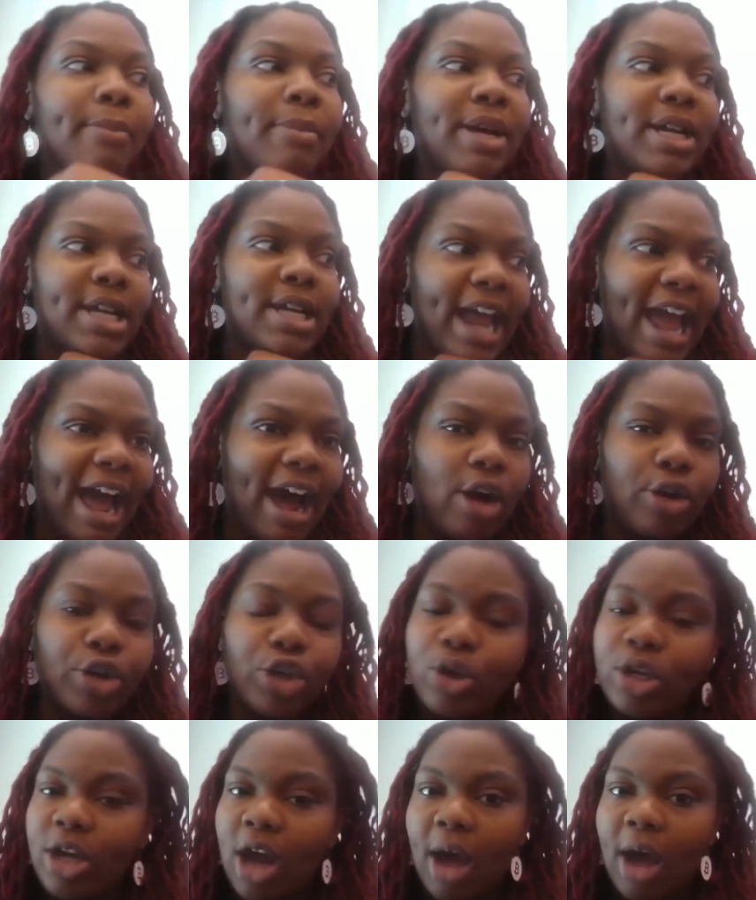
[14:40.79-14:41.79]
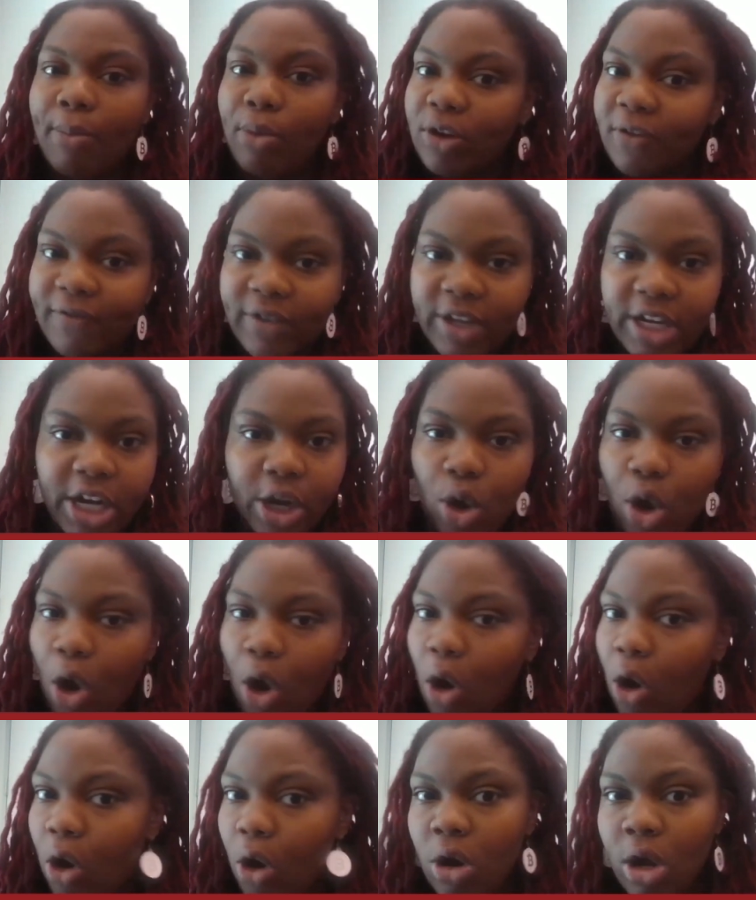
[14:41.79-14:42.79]
But now you can hop on a video
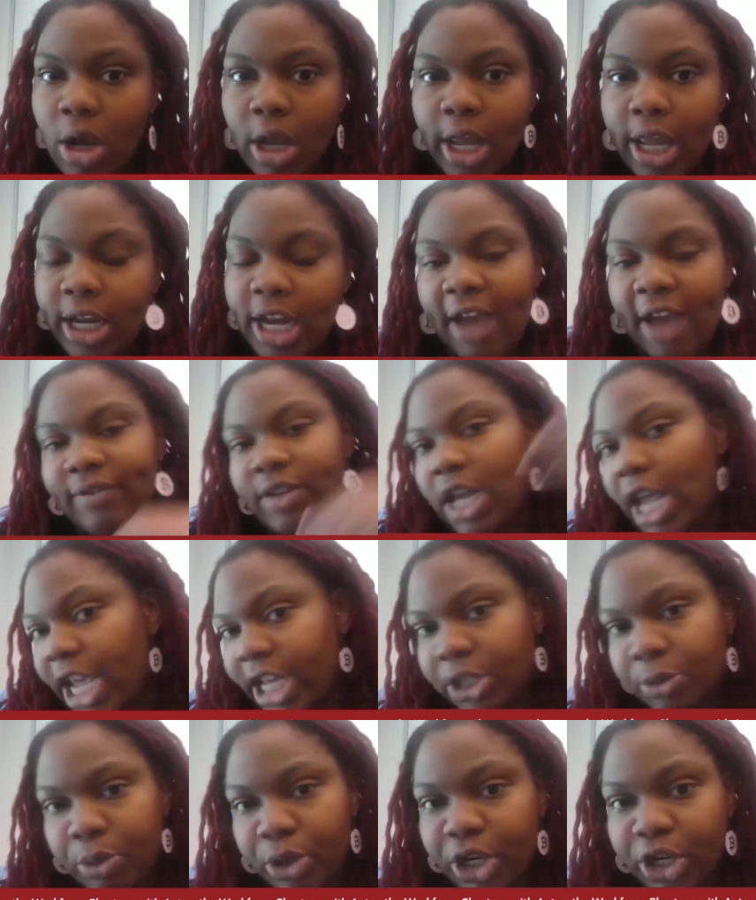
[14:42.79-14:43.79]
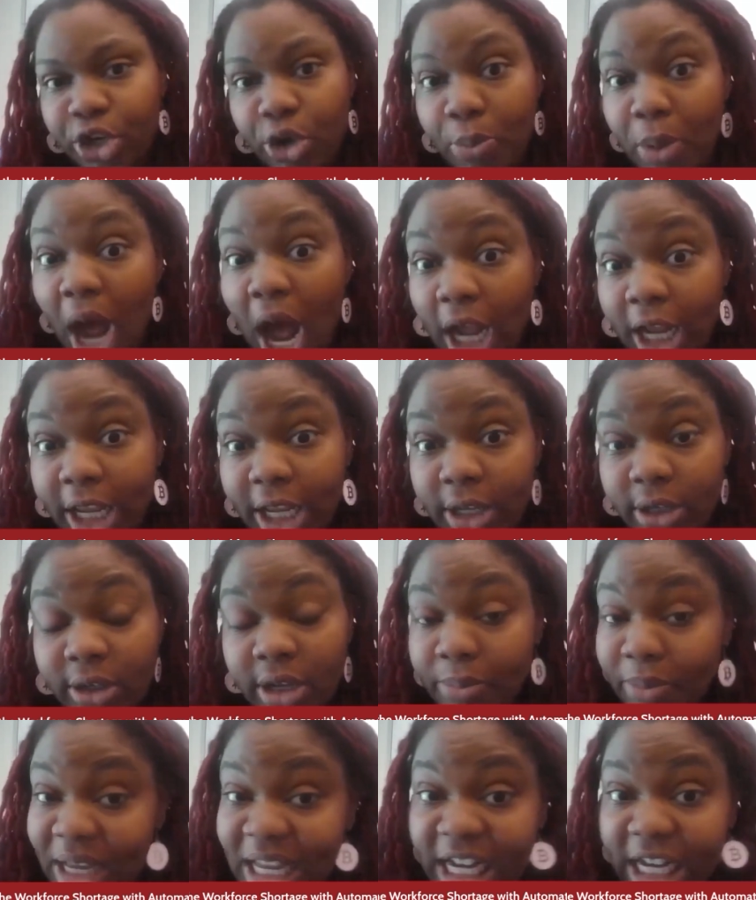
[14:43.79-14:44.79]
call and have an expert in your pocket
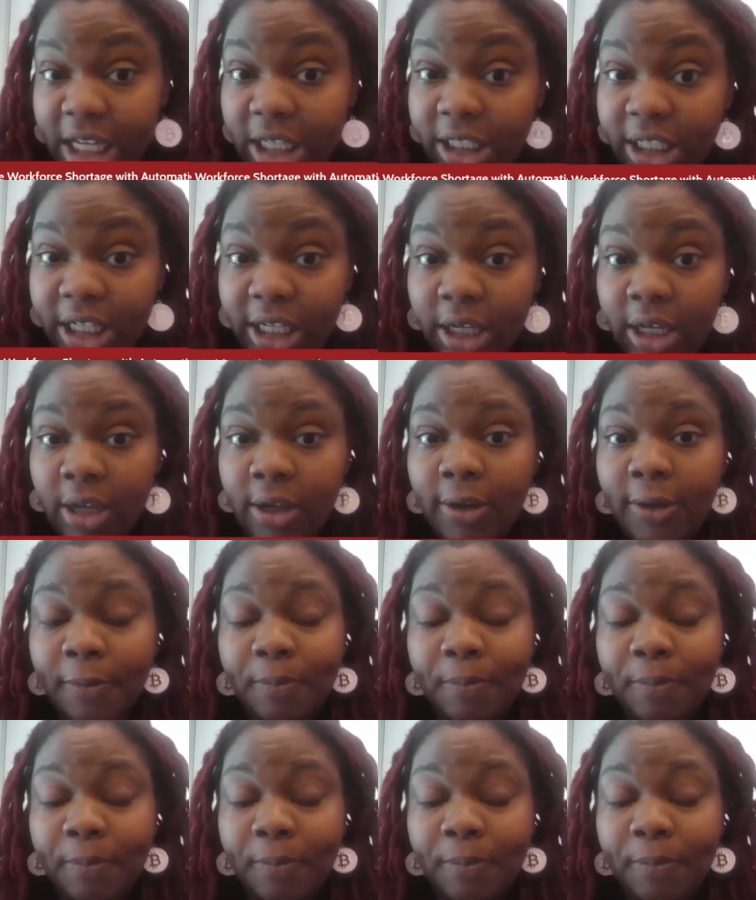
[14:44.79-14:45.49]
immediately.